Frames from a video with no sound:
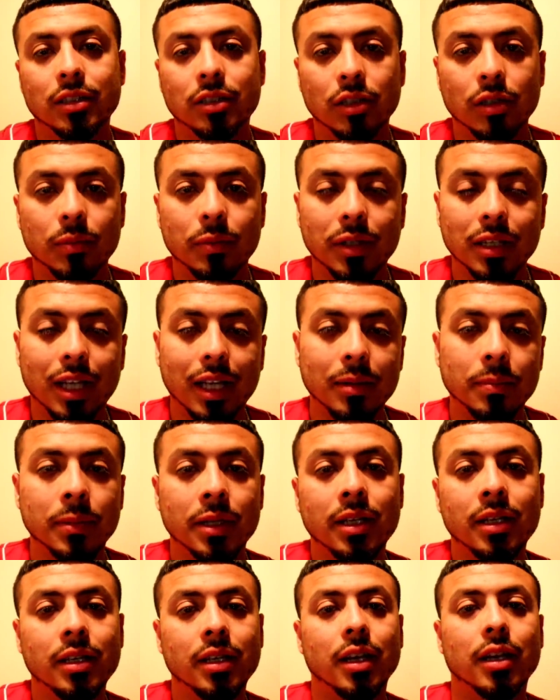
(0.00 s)
So be like
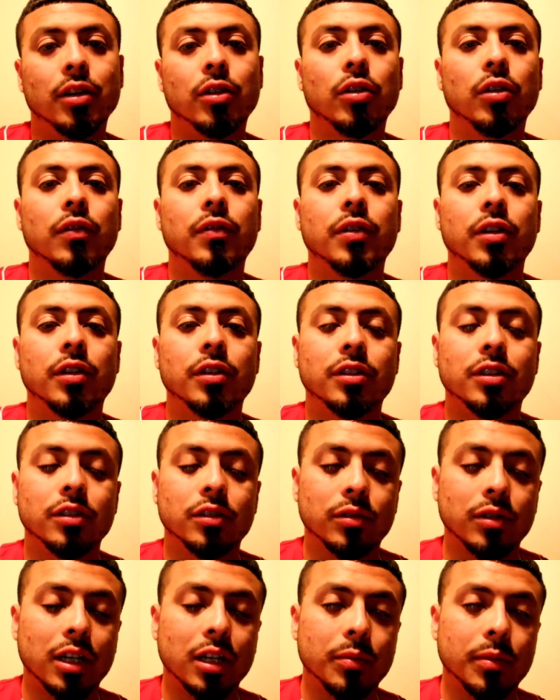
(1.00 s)
me and go over there and
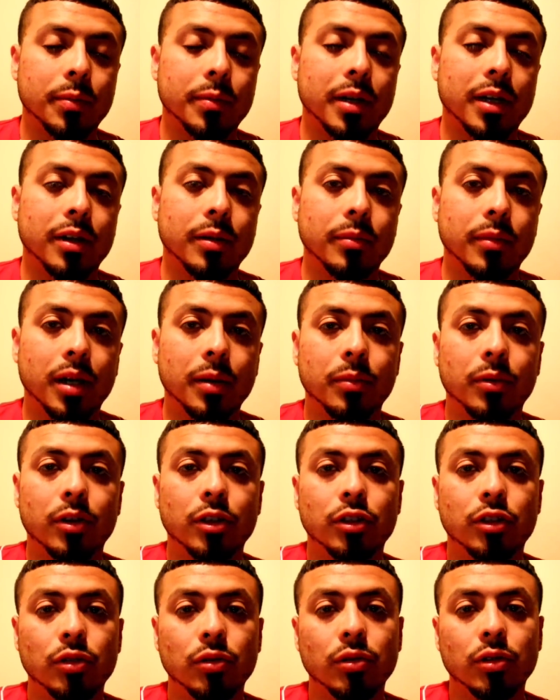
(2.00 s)
subscribe to my
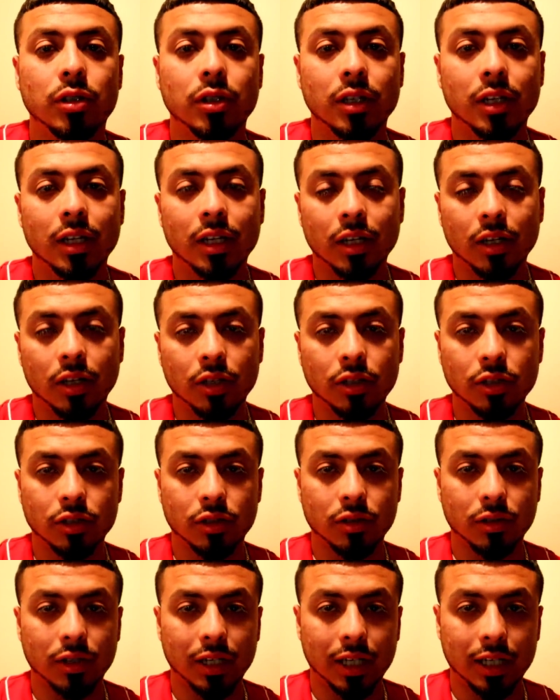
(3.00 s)
boy Duke
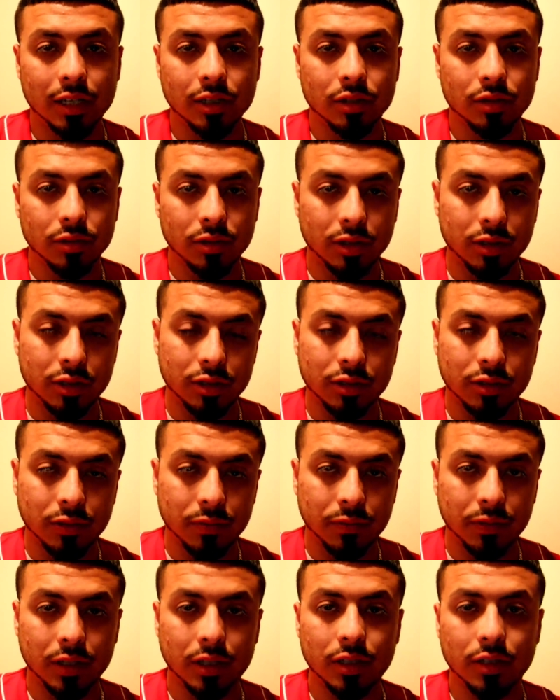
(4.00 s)
Honcho
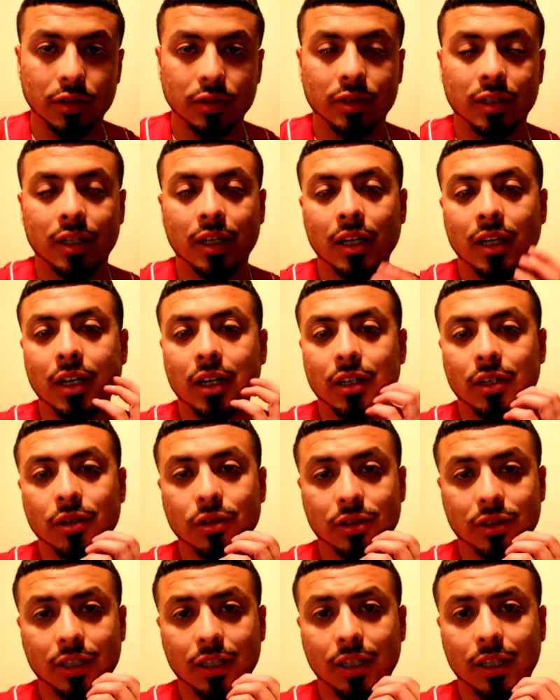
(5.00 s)
Videos.
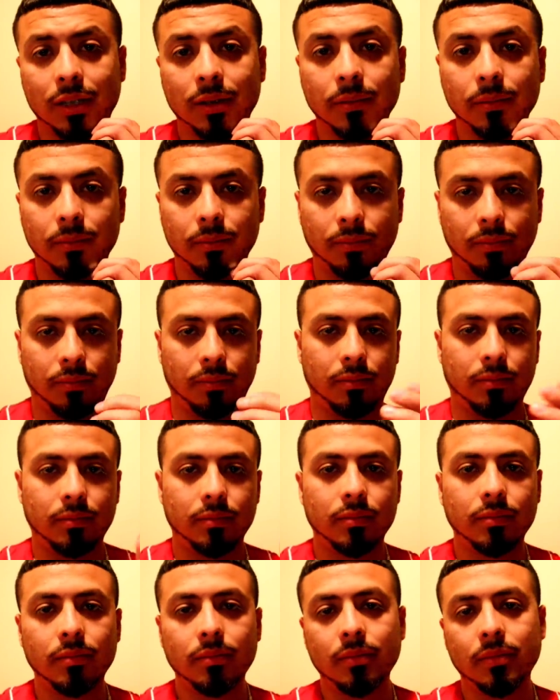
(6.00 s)
You'll see
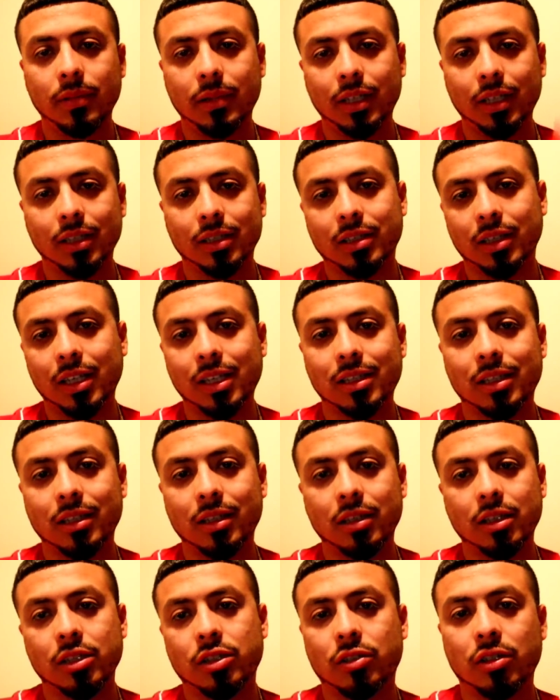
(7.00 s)
his links in
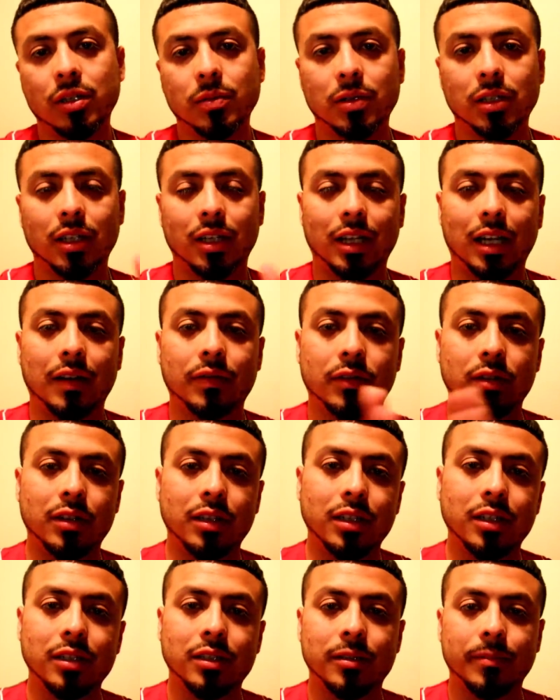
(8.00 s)
the description, and after
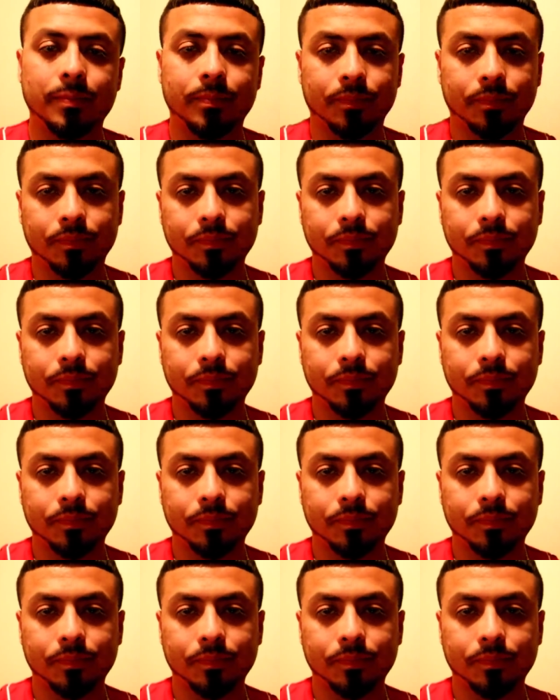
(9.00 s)
this